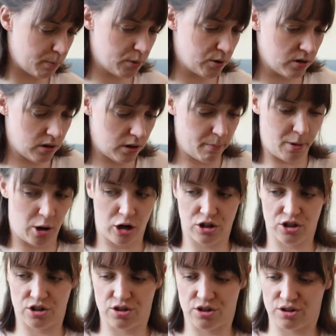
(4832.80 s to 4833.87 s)
to put it in the
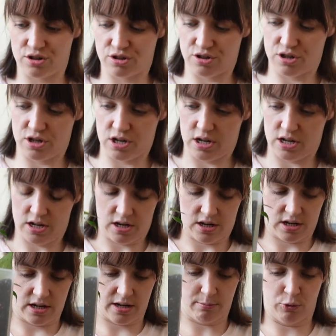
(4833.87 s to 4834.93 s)
pot.
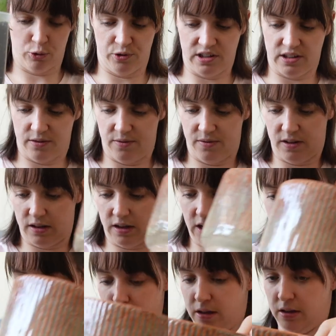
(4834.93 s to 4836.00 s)
I'm losing feeling
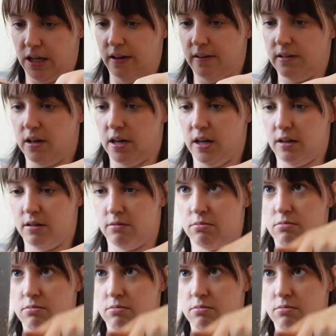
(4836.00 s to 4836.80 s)
in my legs again.